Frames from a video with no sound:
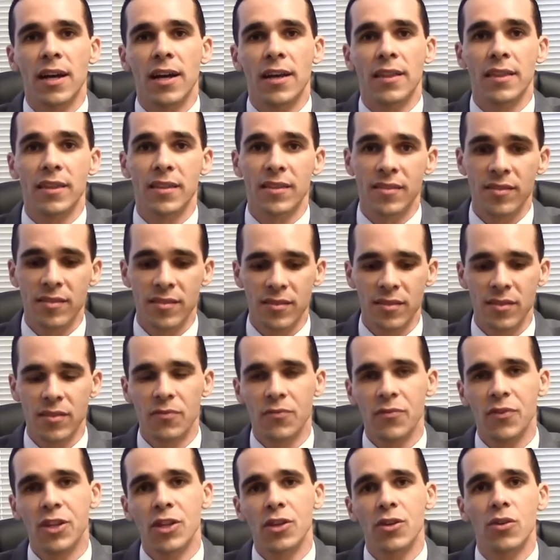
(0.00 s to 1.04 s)
this
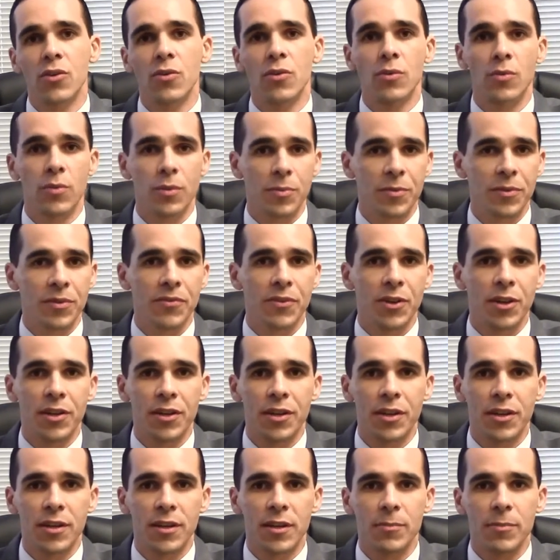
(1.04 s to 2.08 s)
video would be very
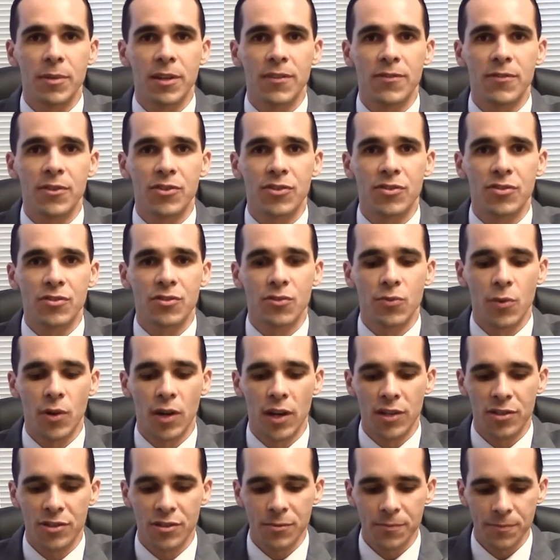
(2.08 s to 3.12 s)
beneficial to
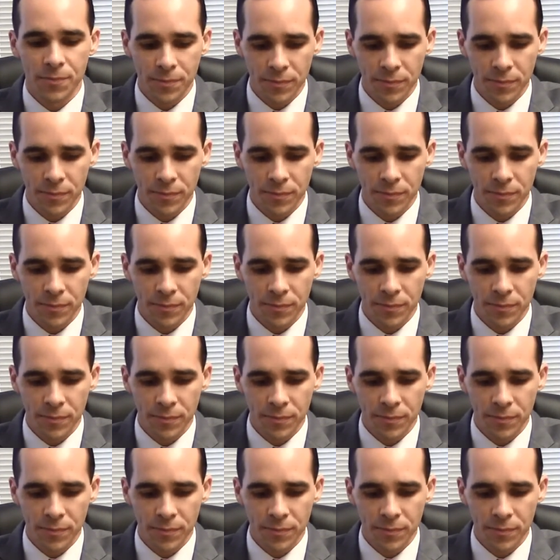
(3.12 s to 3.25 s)
watch.